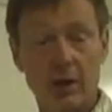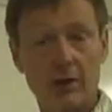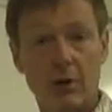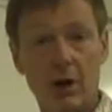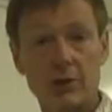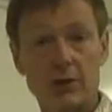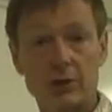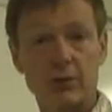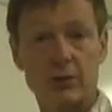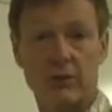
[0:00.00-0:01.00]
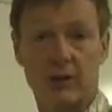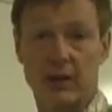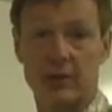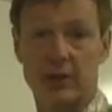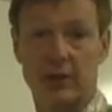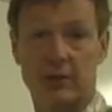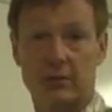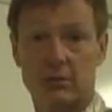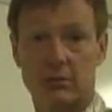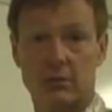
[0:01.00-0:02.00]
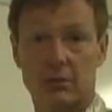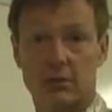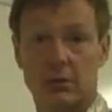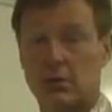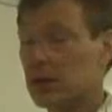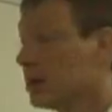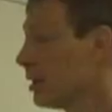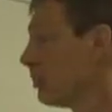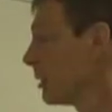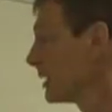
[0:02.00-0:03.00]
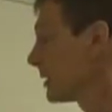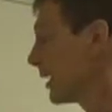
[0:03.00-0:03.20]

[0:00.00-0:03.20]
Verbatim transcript: They're all just units of energy. But